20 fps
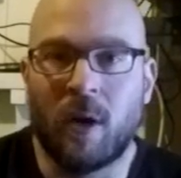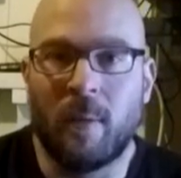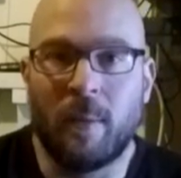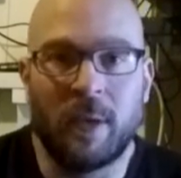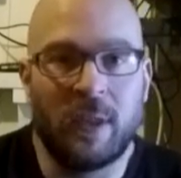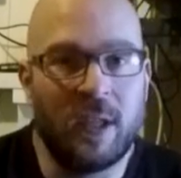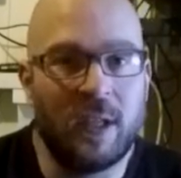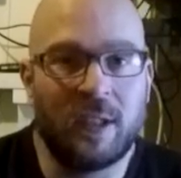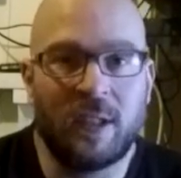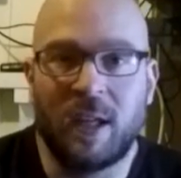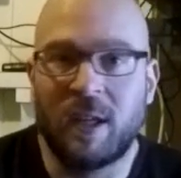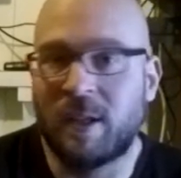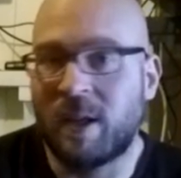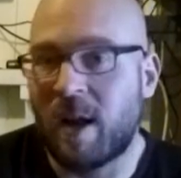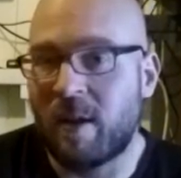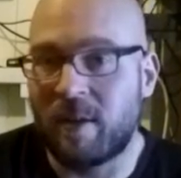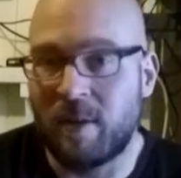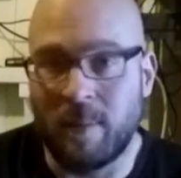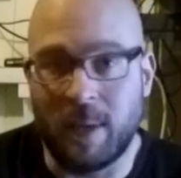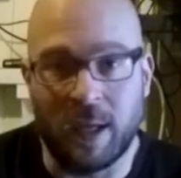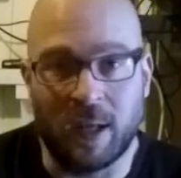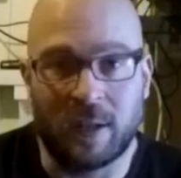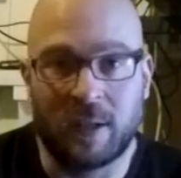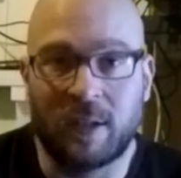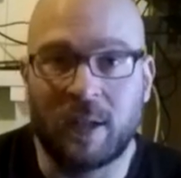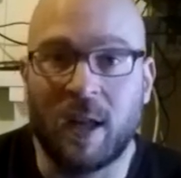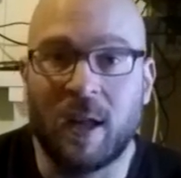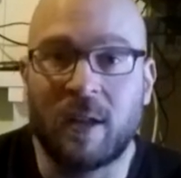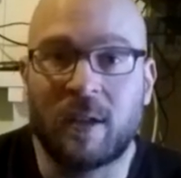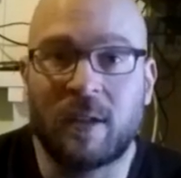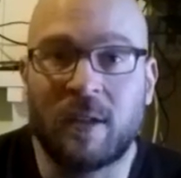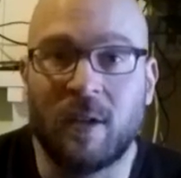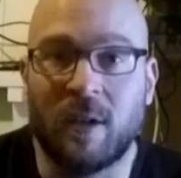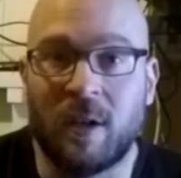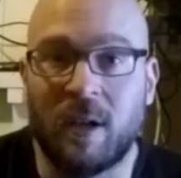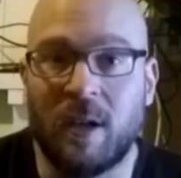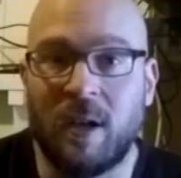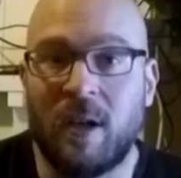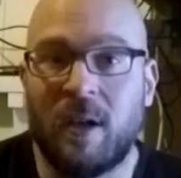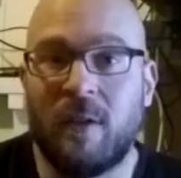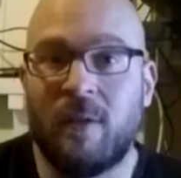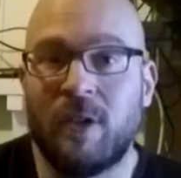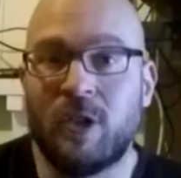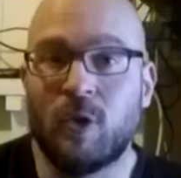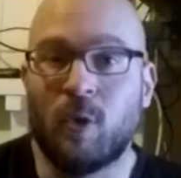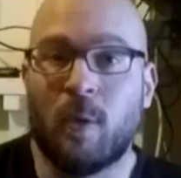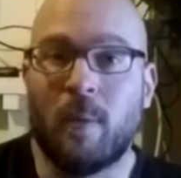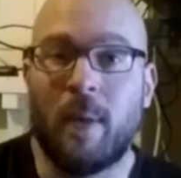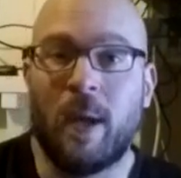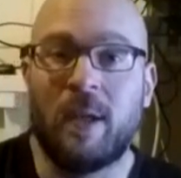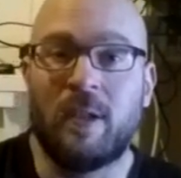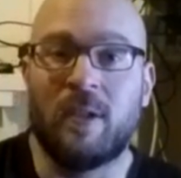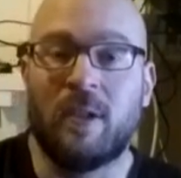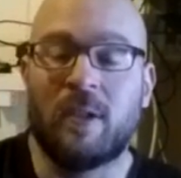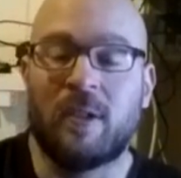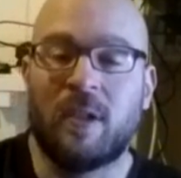but these things have to be assessed on an individual basis,